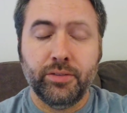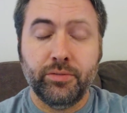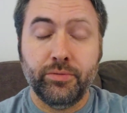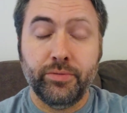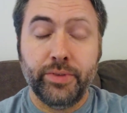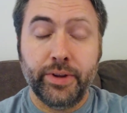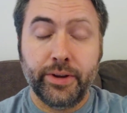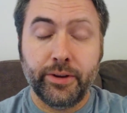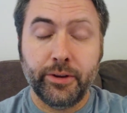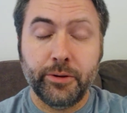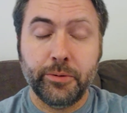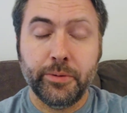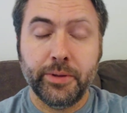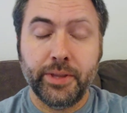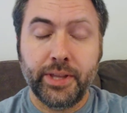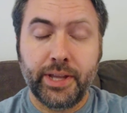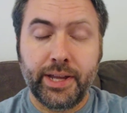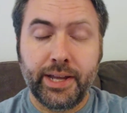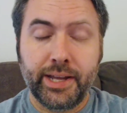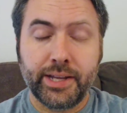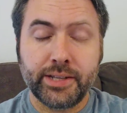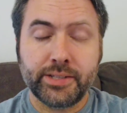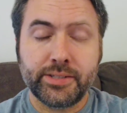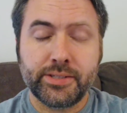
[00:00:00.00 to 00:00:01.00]
very
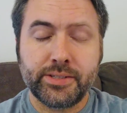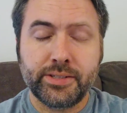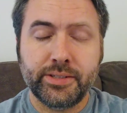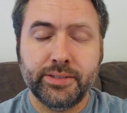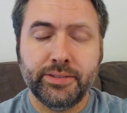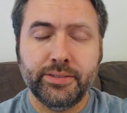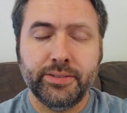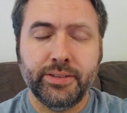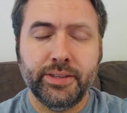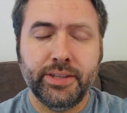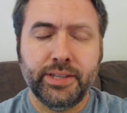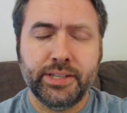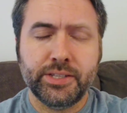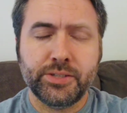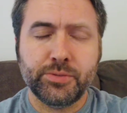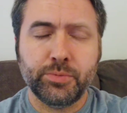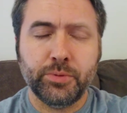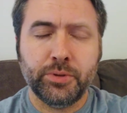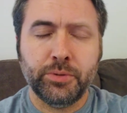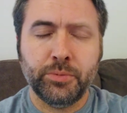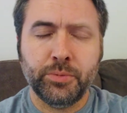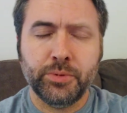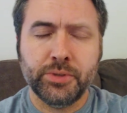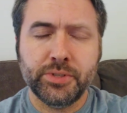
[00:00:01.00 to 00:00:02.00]
relaxed. And this
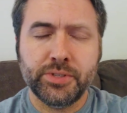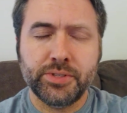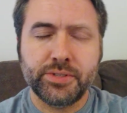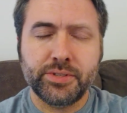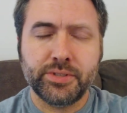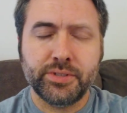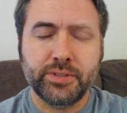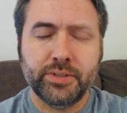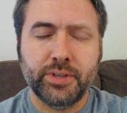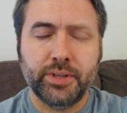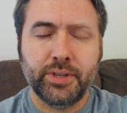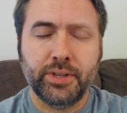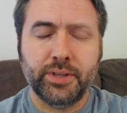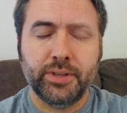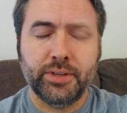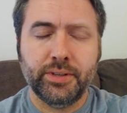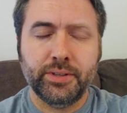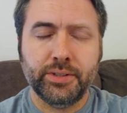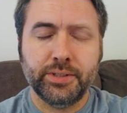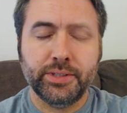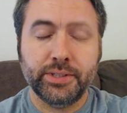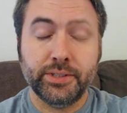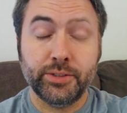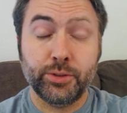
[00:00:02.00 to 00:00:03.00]
one was
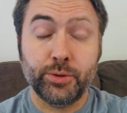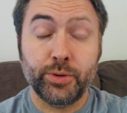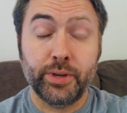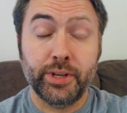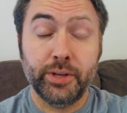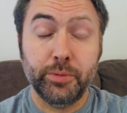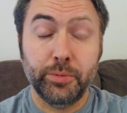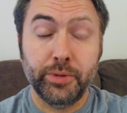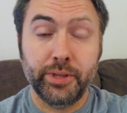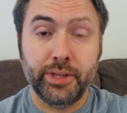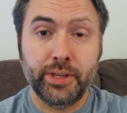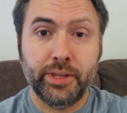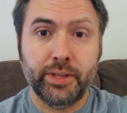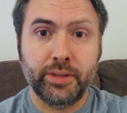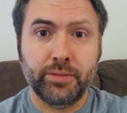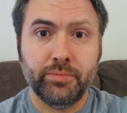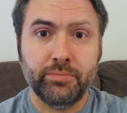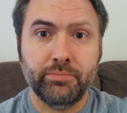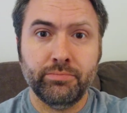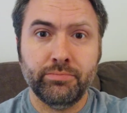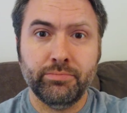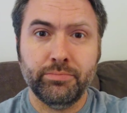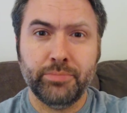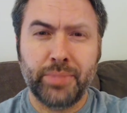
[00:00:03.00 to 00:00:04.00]
incredibly
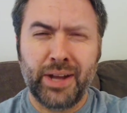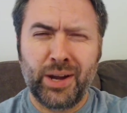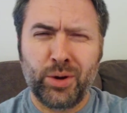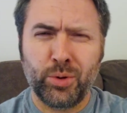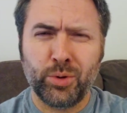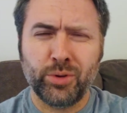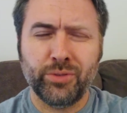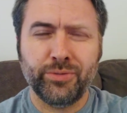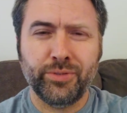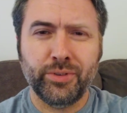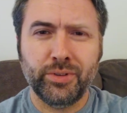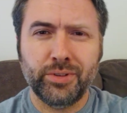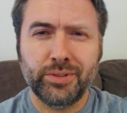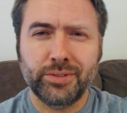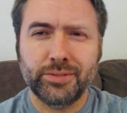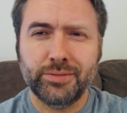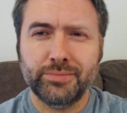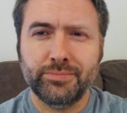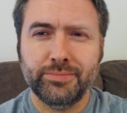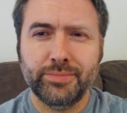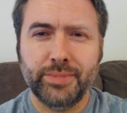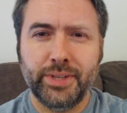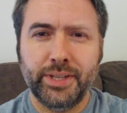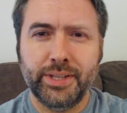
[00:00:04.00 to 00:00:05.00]
powerful
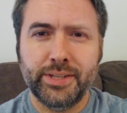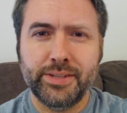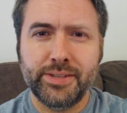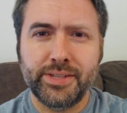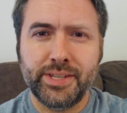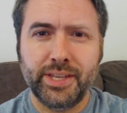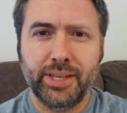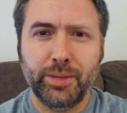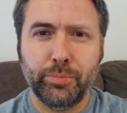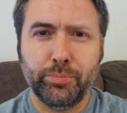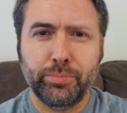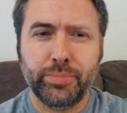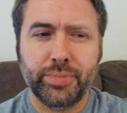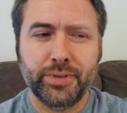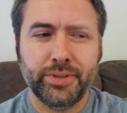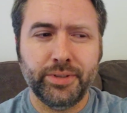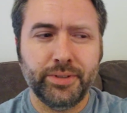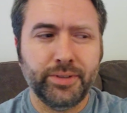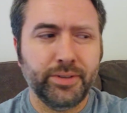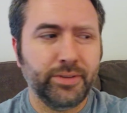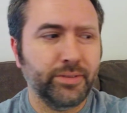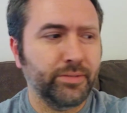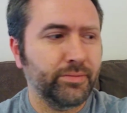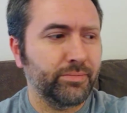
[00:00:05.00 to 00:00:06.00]
and deep, and
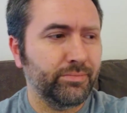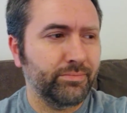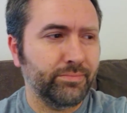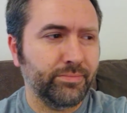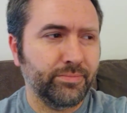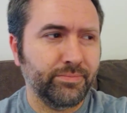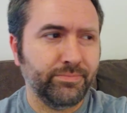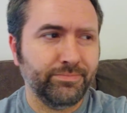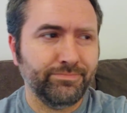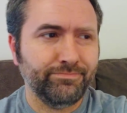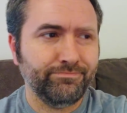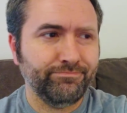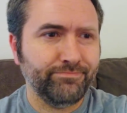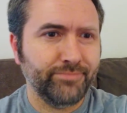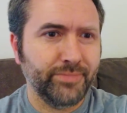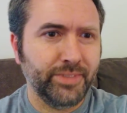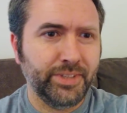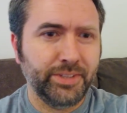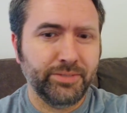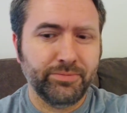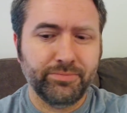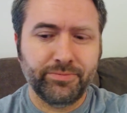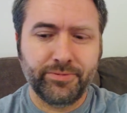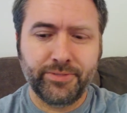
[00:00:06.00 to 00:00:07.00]

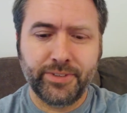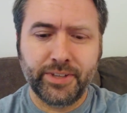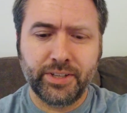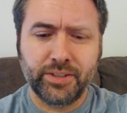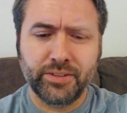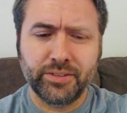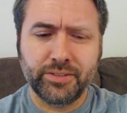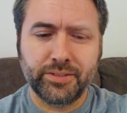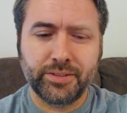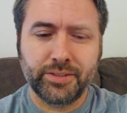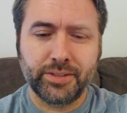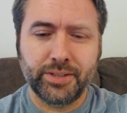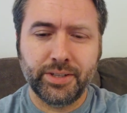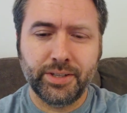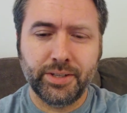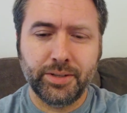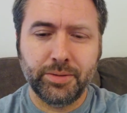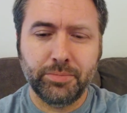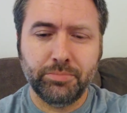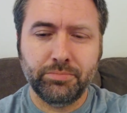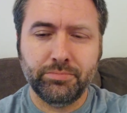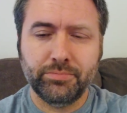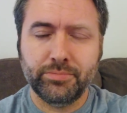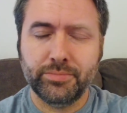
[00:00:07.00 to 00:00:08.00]
it felt
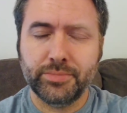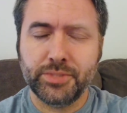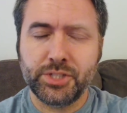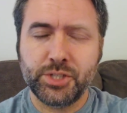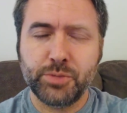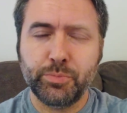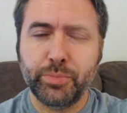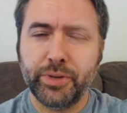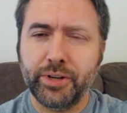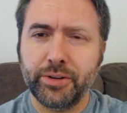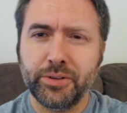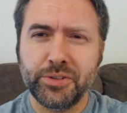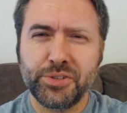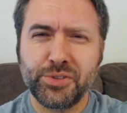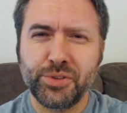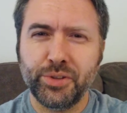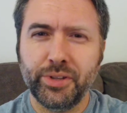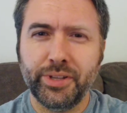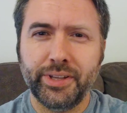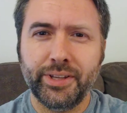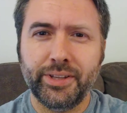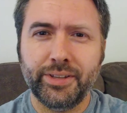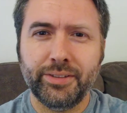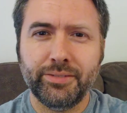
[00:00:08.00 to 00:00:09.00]

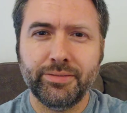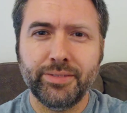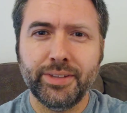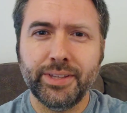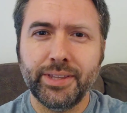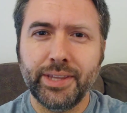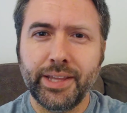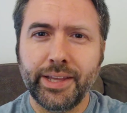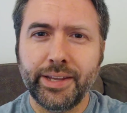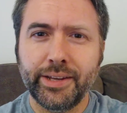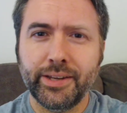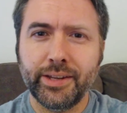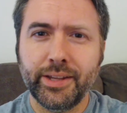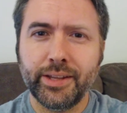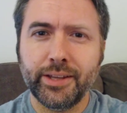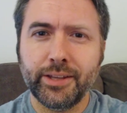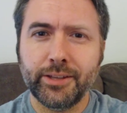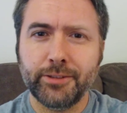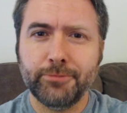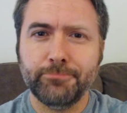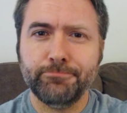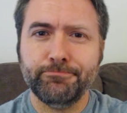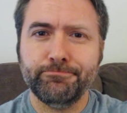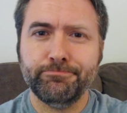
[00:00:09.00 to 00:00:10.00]
spiritually enlightening,
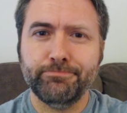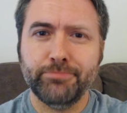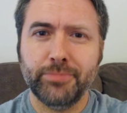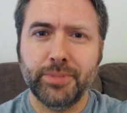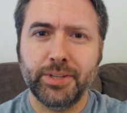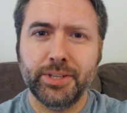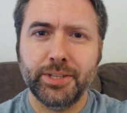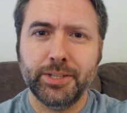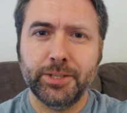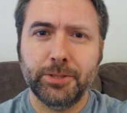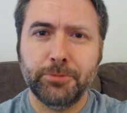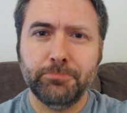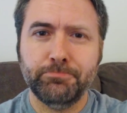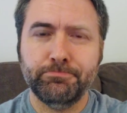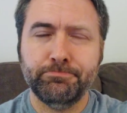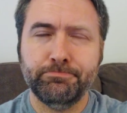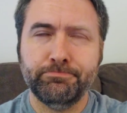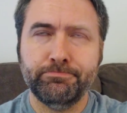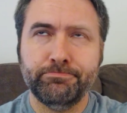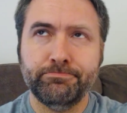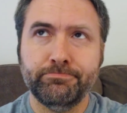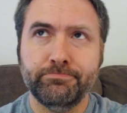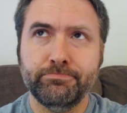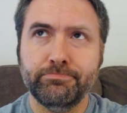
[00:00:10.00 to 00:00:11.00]

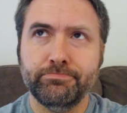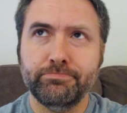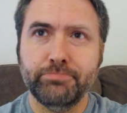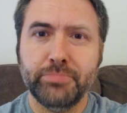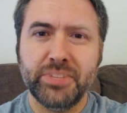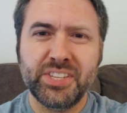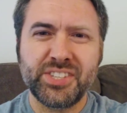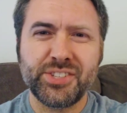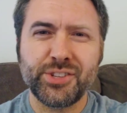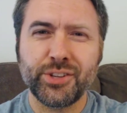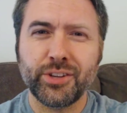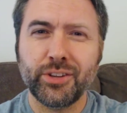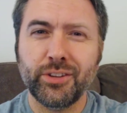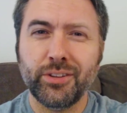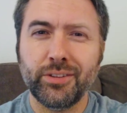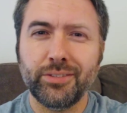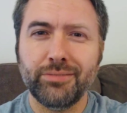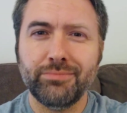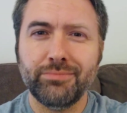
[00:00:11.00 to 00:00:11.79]
mystical.